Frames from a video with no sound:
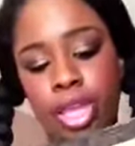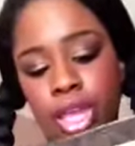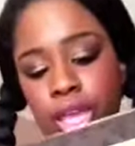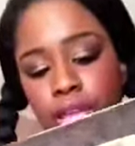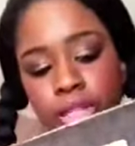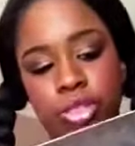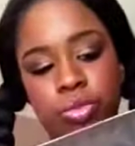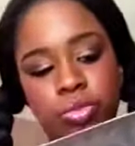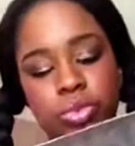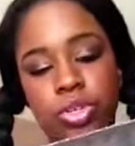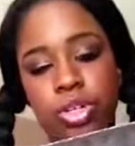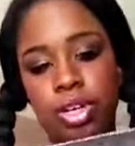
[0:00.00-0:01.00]
and
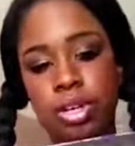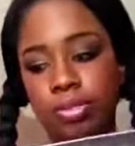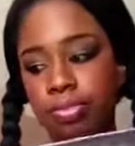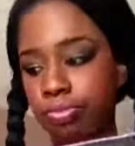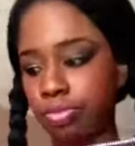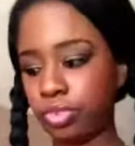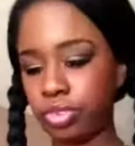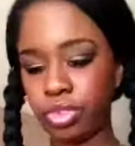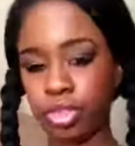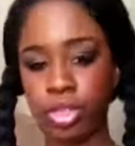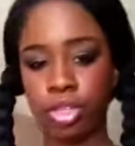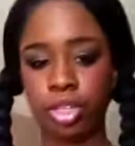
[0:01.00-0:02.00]
voila,
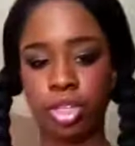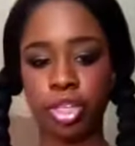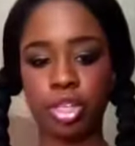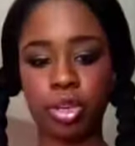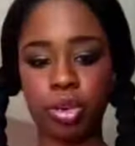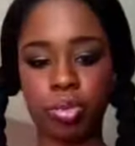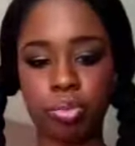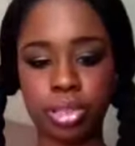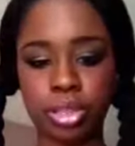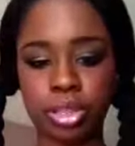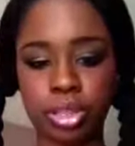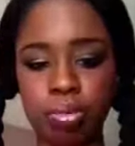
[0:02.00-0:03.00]
it
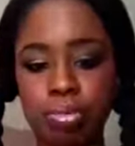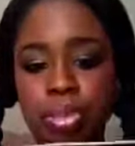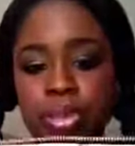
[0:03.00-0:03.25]
opens up